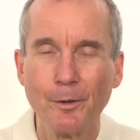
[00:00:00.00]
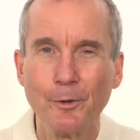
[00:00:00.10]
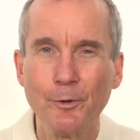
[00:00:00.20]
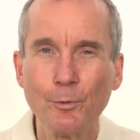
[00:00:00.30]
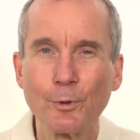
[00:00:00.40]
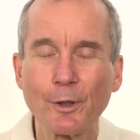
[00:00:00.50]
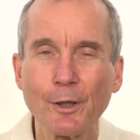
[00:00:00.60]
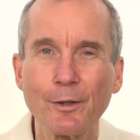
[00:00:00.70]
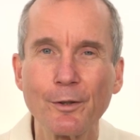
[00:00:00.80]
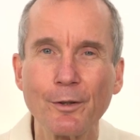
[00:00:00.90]
you
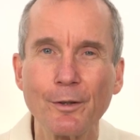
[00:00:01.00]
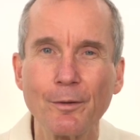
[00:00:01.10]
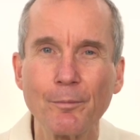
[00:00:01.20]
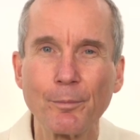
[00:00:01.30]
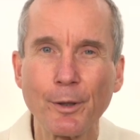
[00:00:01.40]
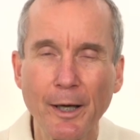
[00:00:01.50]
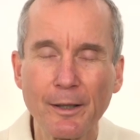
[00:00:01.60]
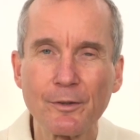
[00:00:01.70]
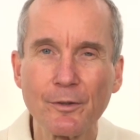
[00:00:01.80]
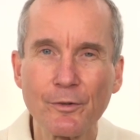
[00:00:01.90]
can
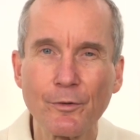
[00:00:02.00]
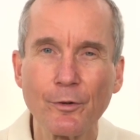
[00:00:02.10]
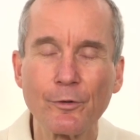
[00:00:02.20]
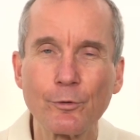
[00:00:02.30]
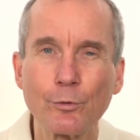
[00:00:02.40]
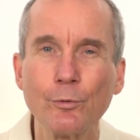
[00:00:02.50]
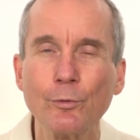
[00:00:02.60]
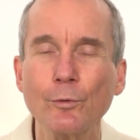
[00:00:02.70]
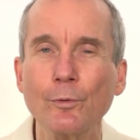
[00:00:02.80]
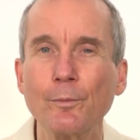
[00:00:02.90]
practice this too.